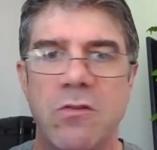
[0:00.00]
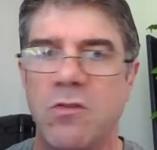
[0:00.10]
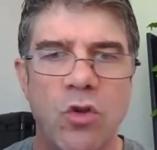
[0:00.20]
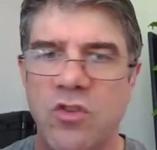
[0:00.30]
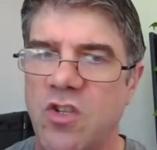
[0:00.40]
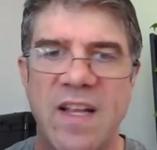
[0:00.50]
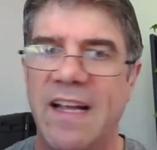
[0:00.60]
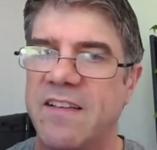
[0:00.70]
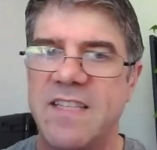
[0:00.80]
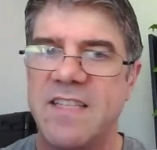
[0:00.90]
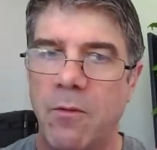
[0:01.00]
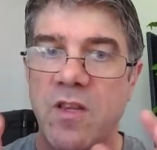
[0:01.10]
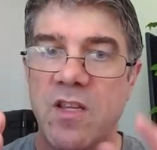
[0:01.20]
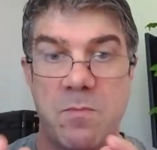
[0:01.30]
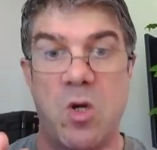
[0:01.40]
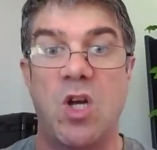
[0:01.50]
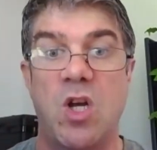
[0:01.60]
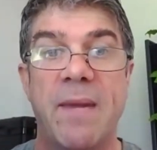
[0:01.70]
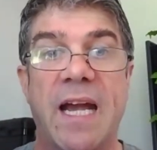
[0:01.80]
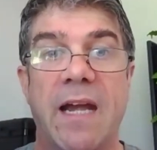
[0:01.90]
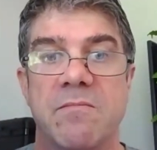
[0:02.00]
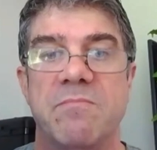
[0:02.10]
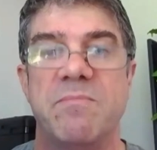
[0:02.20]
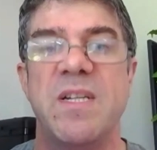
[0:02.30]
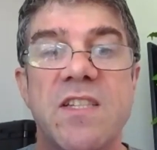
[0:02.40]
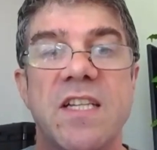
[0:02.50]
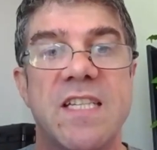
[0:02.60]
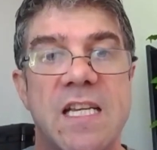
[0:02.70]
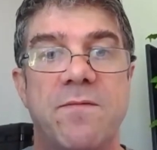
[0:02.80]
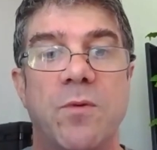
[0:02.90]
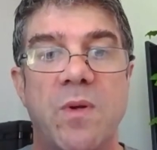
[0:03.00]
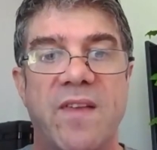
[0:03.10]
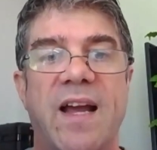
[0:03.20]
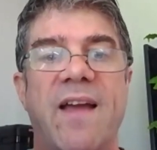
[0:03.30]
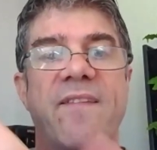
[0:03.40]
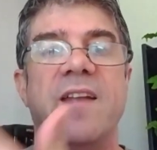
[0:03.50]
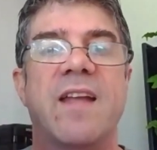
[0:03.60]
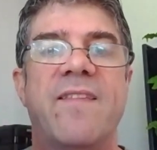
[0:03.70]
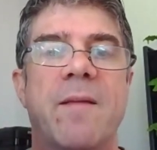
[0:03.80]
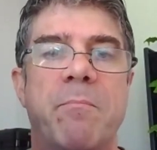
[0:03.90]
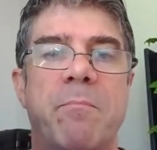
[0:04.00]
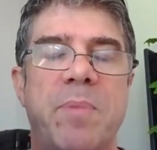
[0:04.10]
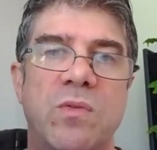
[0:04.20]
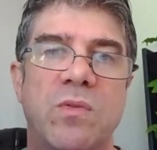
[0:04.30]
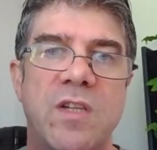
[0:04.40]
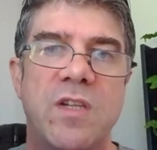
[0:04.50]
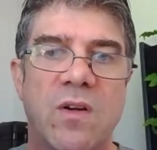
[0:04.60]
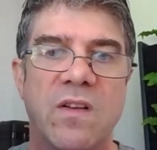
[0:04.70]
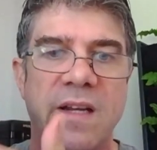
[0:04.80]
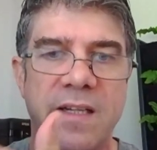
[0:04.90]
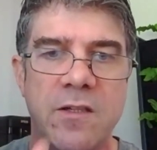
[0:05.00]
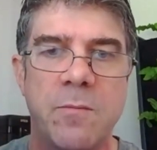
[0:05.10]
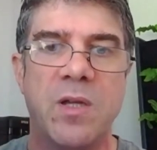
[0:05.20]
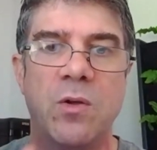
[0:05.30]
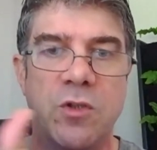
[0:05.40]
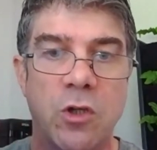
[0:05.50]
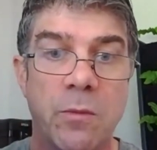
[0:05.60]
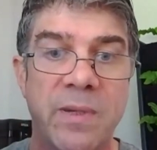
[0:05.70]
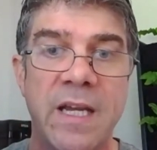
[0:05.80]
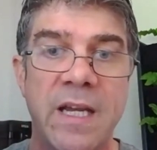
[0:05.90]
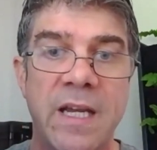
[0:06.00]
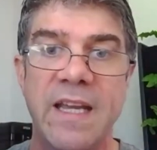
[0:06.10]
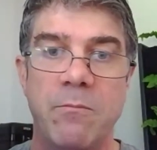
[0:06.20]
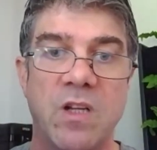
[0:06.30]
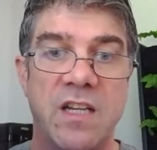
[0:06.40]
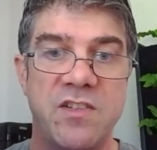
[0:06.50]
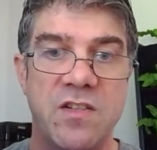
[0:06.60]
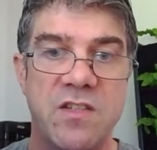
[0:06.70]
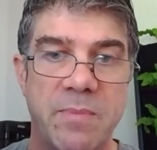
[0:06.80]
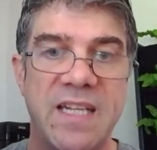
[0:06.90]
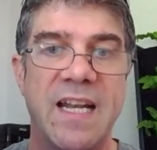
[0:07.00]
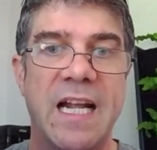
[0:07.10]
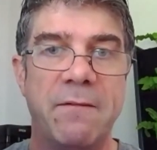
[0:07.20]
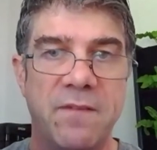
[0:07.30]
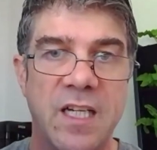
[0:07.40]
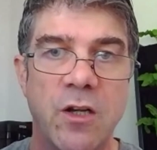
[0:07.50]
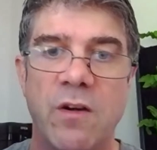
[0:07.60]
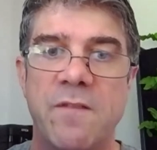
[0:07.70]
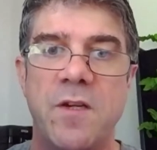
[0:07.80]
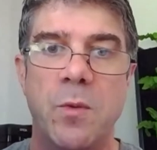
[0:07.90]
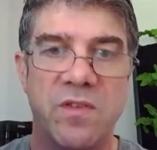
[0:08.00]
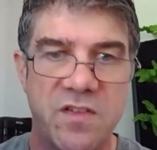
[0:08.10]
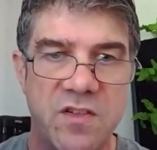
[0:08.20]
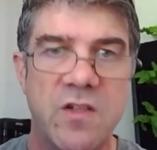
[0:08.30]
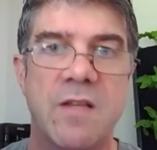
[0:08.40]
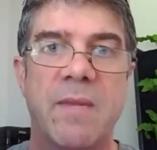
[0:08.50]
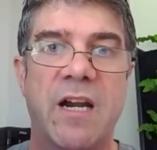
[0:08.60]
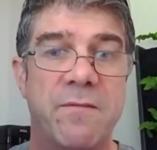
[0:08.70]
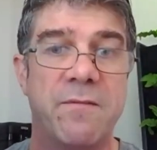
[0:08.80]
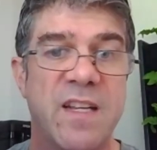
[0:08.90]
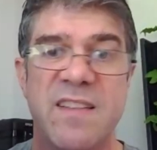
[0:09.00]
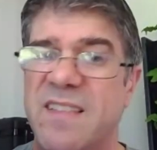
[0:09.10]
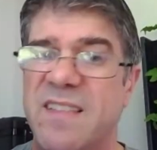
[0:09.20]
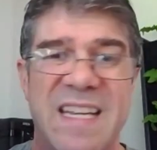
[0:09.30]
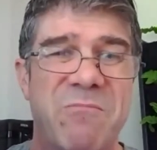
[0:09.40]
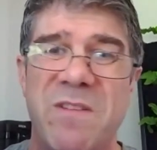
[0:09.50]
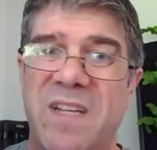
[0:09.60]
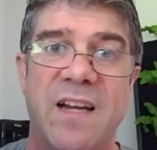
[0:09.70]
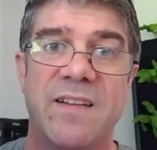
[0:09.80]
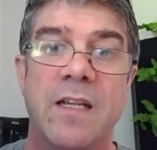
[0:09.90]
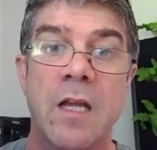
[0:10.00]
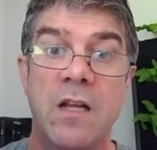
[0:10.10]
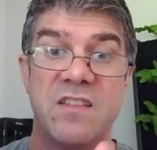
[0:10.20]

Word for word: Don't do that. Start with a small amount. Be successful with that, and then and then build, you know, like you build up in relation to being an athlete, or if you wanted to do the marathon, it's the same with gardening.